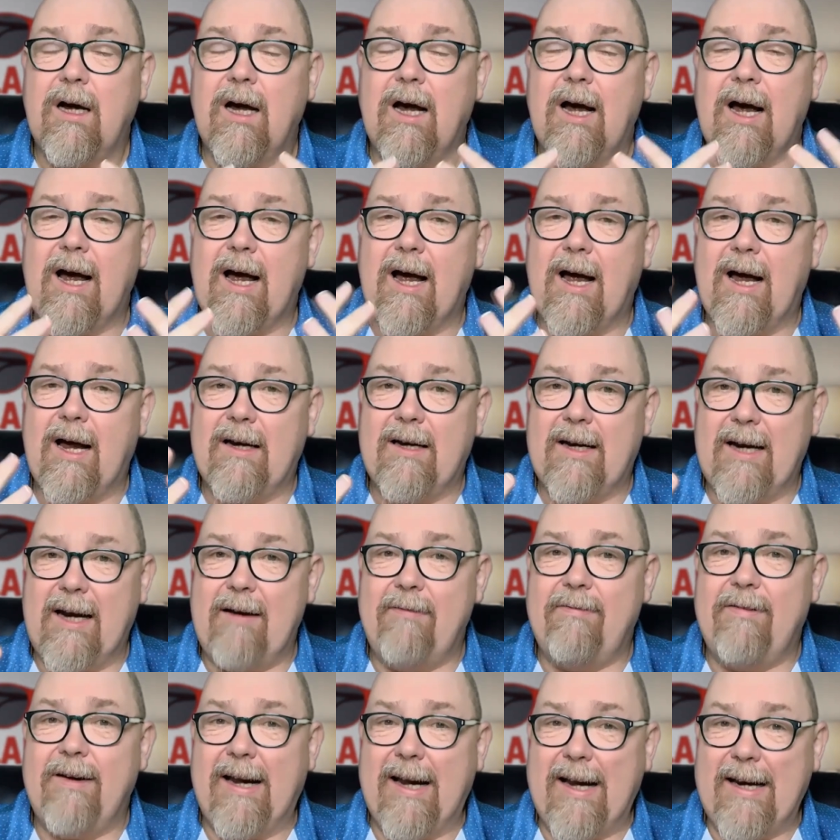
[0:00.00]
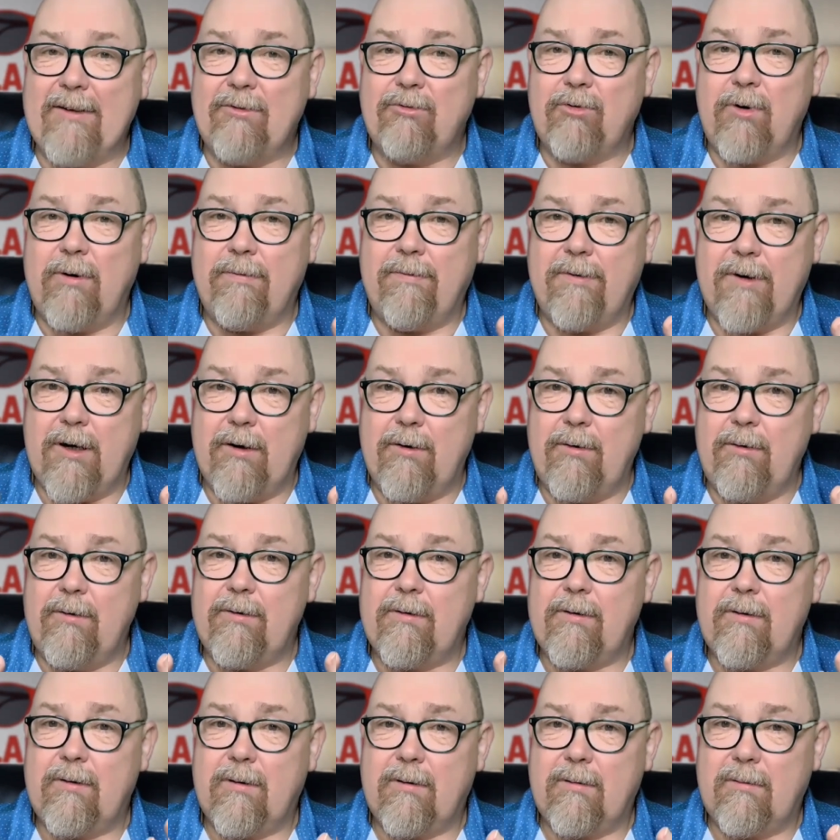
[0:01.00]
And if it is
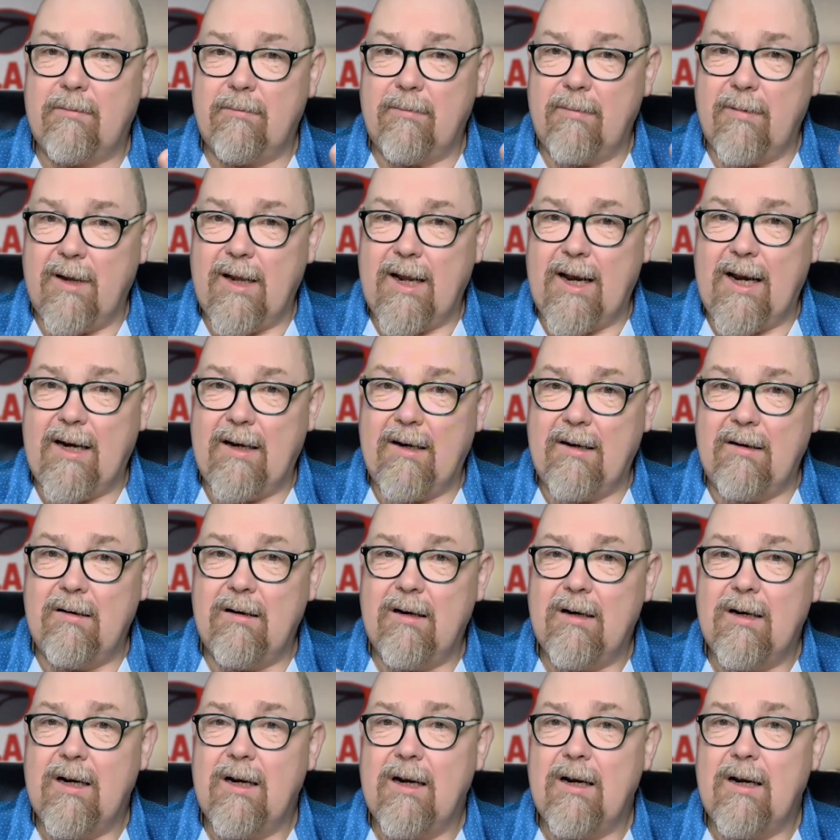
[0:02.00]
refused, then,